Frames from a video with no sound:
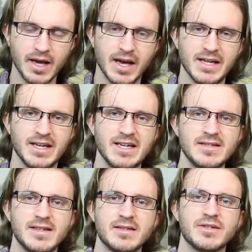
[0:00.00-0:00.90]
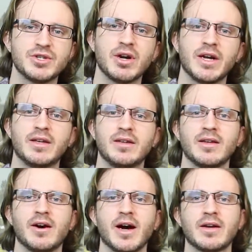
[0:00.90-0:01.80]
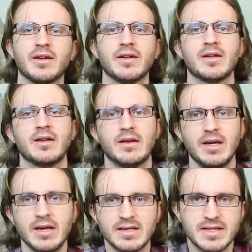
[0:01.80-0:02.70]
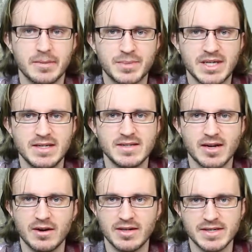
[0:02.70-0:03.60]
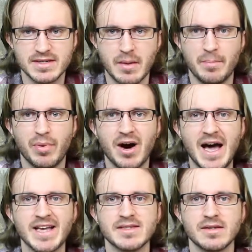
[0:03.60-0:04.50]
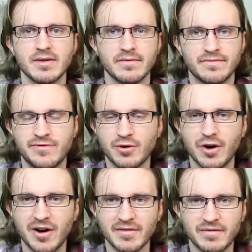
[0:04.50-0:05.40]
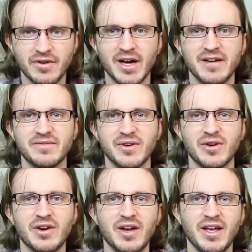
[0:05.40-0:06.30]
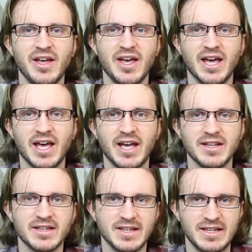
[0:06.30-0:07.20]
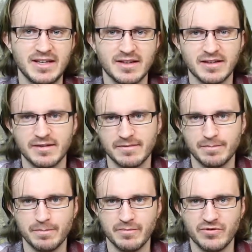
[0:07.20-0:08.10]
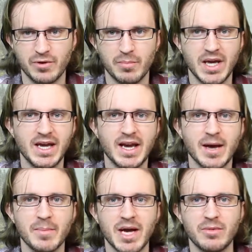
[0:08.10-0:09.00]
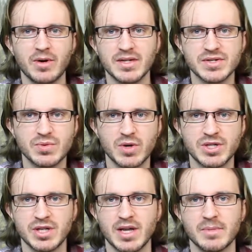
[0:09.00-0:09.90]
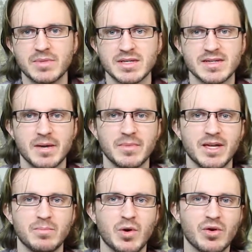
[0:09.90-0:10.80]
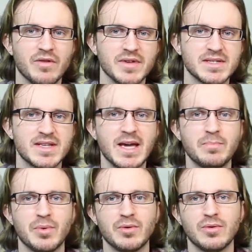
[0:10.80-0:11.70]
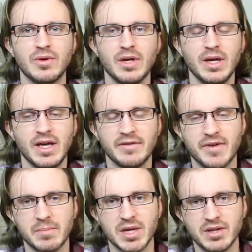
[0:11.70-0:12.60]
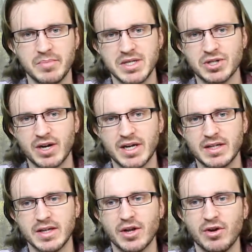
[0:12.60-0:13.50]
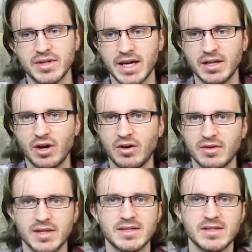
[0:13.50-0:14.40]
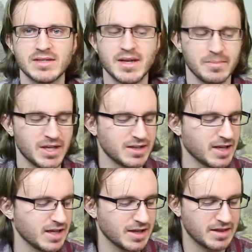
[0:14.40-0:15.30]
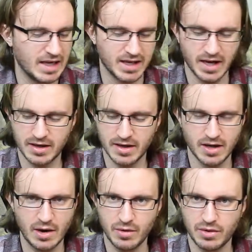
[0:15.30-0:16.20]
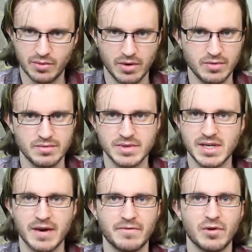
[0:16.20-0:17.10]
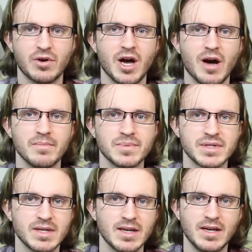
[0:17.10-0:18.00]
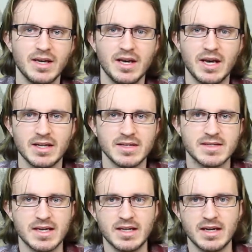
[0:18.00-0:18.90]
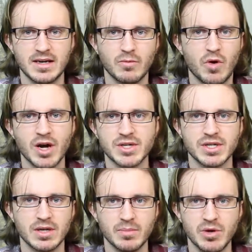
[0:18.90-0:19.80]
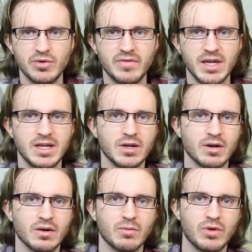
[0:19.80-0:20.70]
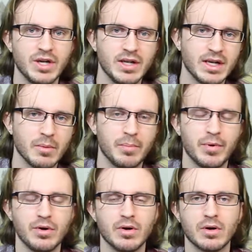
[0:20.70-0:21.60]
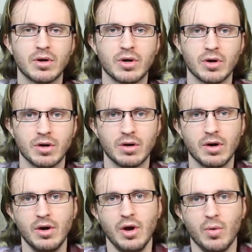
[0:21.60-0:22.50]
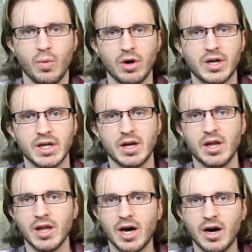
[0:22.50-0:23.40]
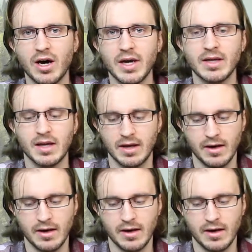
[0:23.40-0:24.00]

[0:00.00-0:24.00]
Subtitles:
And easy to drink, you know. Some teas are just a blast of full-on flavor, and for me, I may want to switch it up to something more of a staple if I'm going to be drinking it all day long. This is something that I think I could go through several cups in a sitting, watching a movie or reading a book or working online.